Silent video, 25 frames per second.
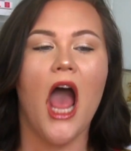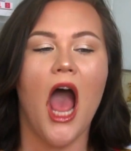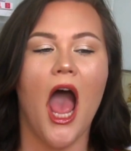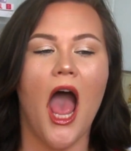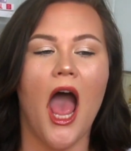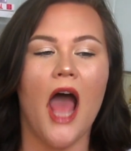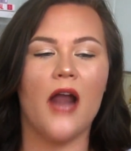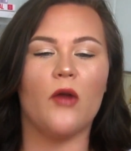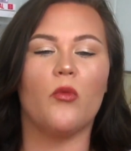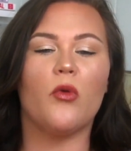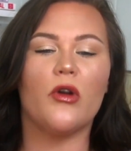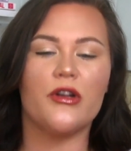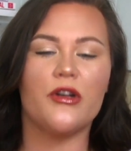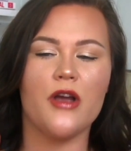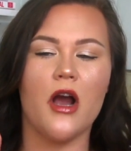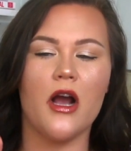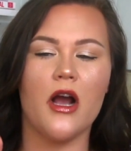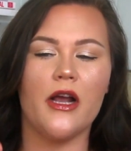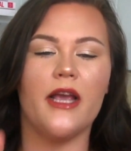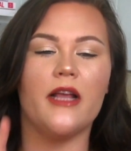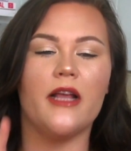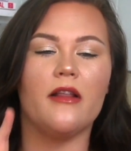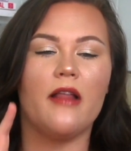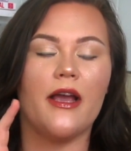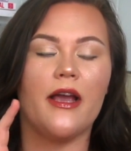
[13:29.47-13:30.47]
And we're
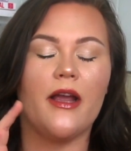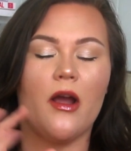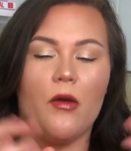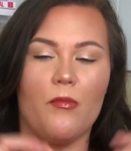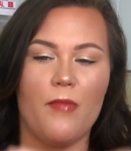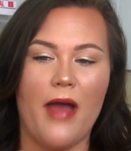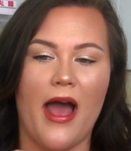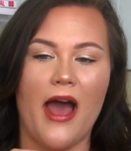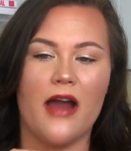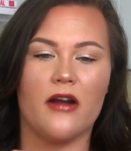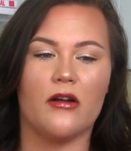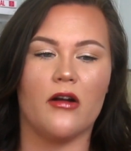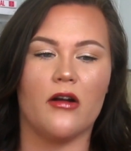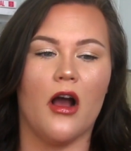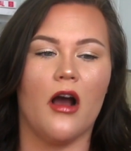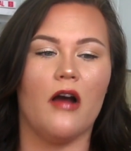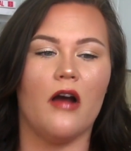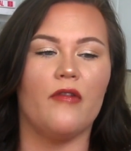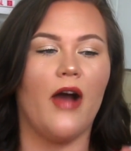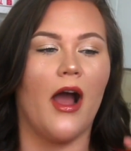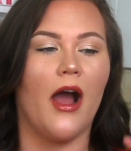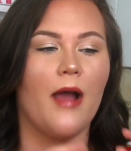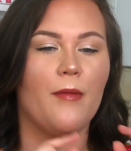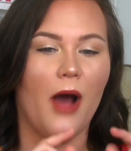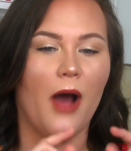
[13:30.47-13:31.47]
talking like a matter
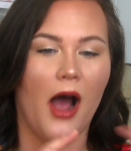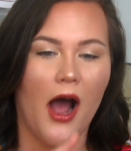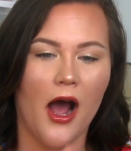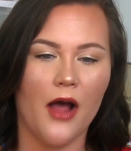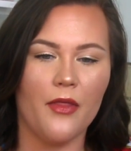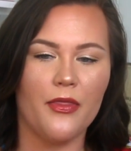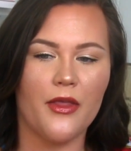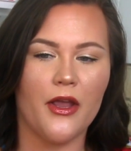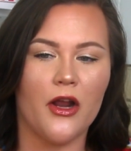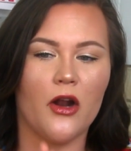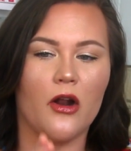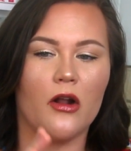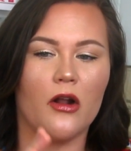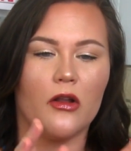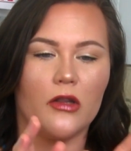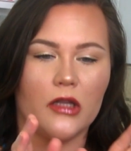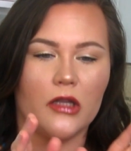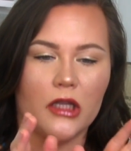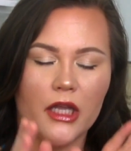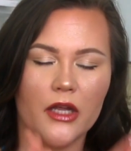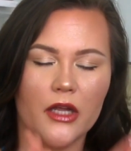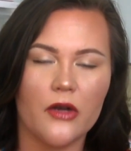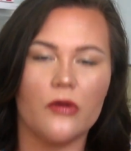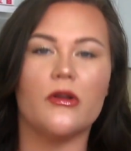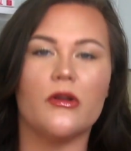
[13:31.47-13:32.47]
of I'm on there
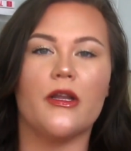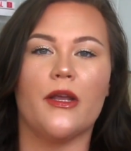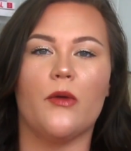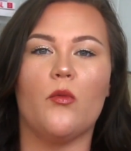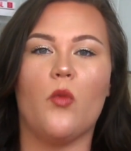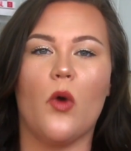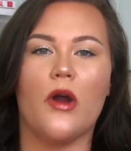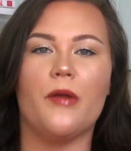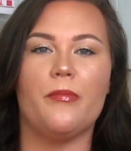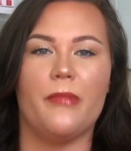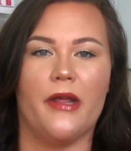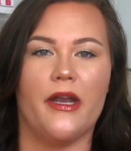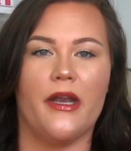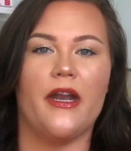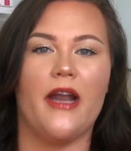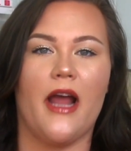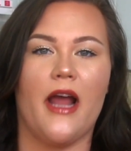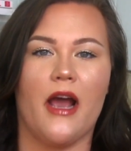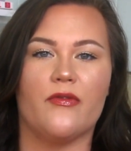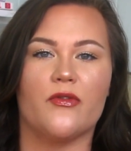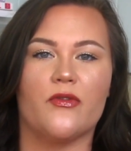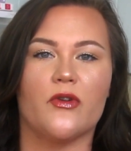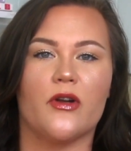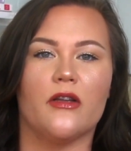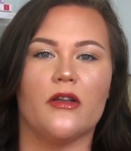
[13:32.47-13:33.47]
literally one minute
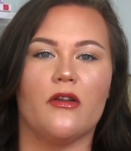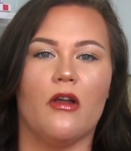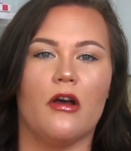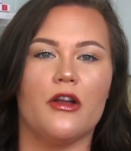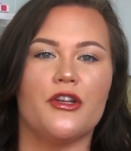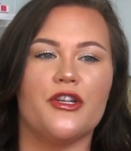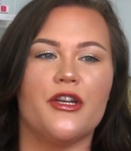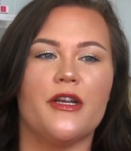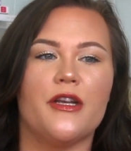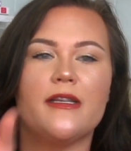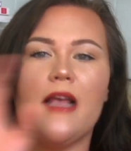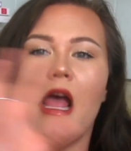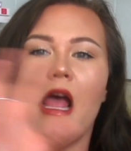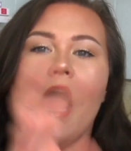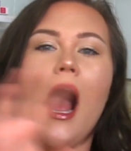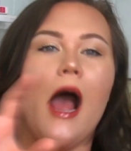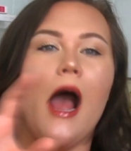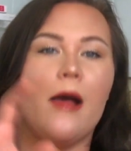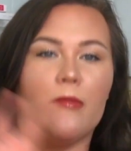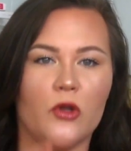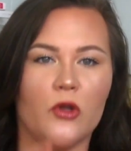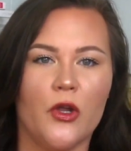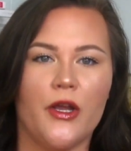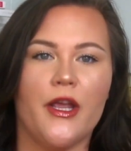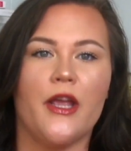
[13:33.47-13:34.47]
after it launches.
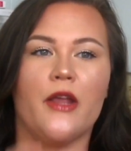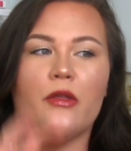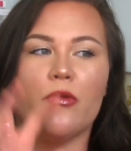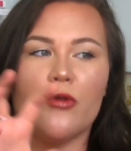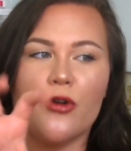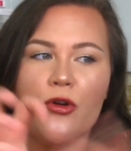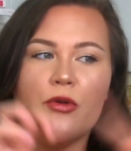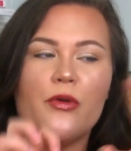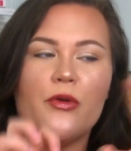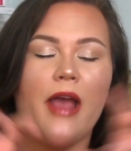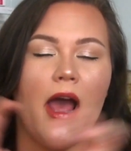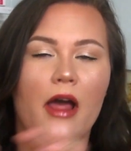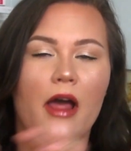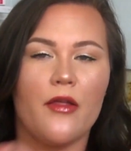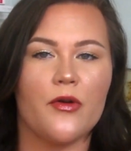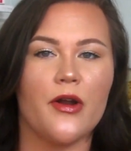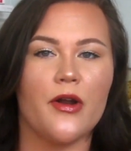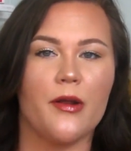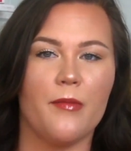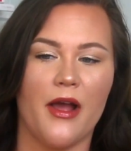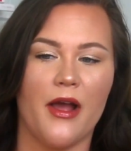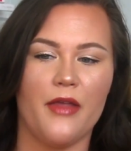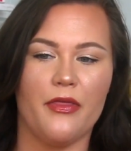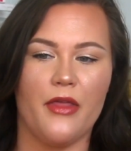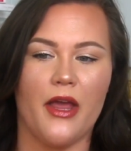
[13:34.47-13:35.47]
I'm looking through,
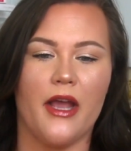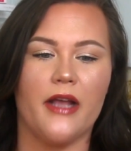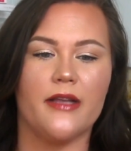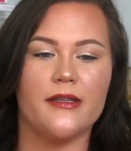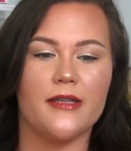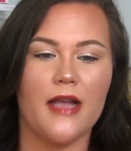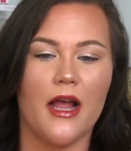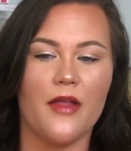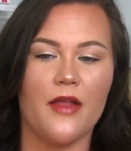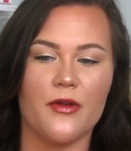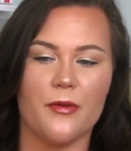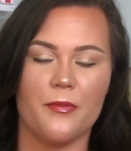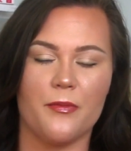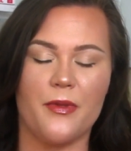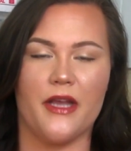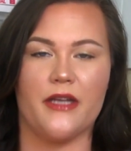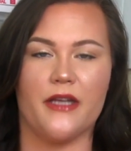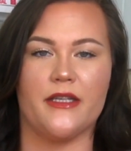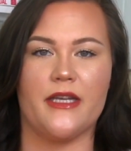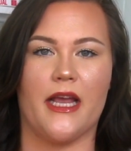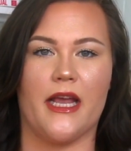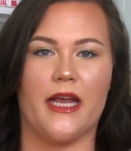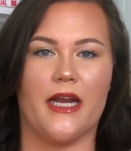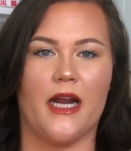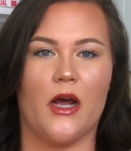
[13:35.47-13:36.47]
gathering my things, and they're being
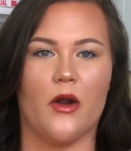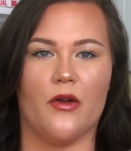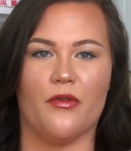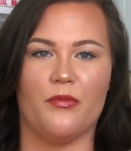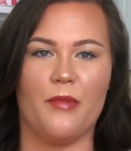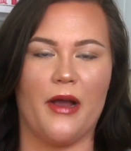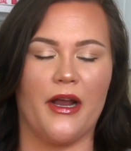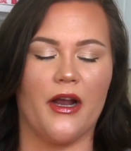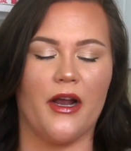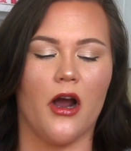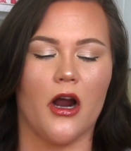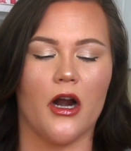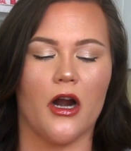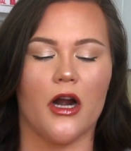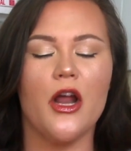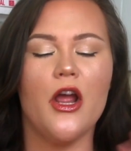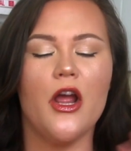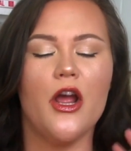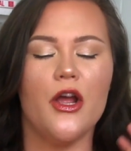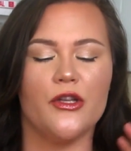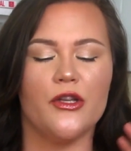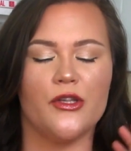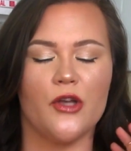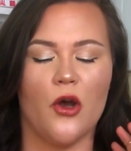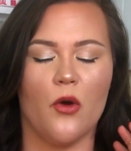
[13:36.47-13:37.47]
taken out of my cart.
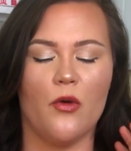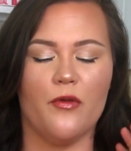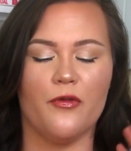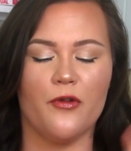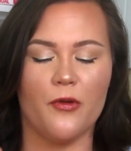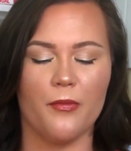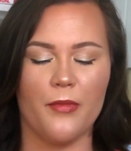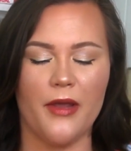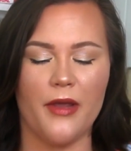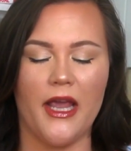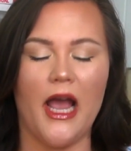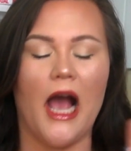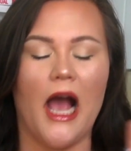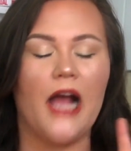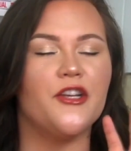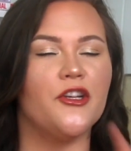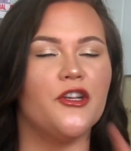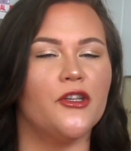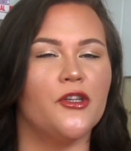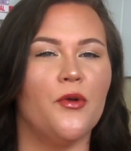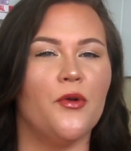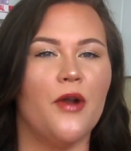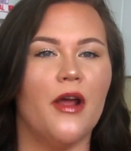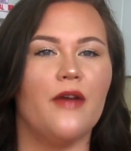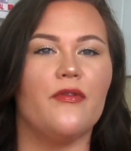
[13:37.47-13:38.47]
So for me, I
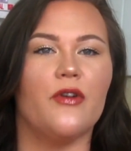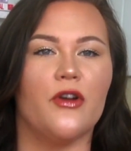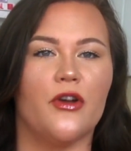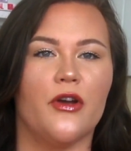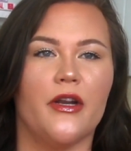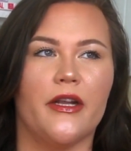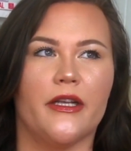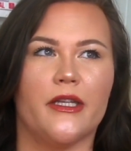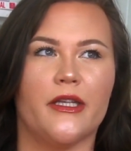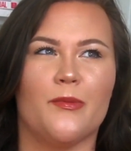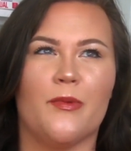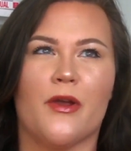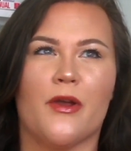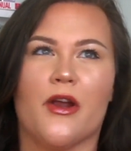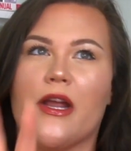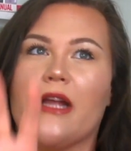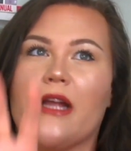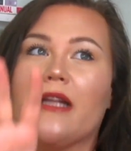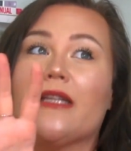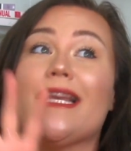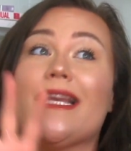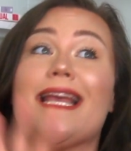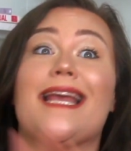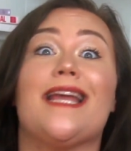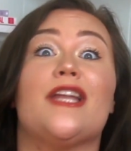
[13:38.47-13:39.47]
just don't have a good
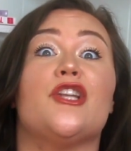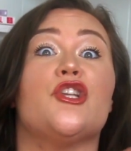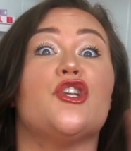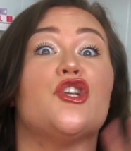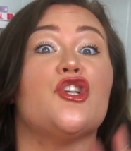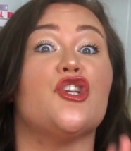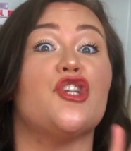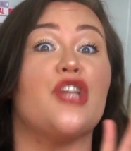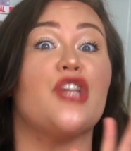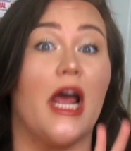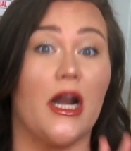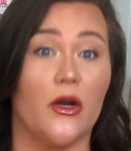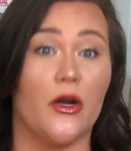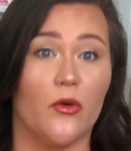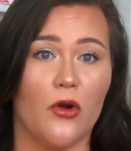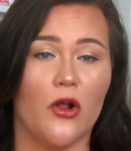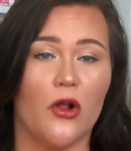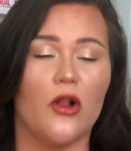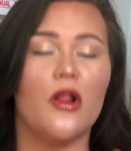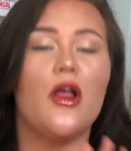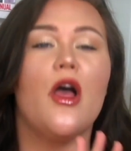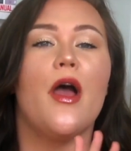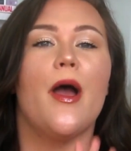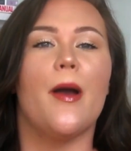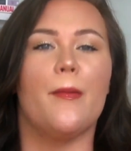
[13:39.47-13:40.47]
experience in general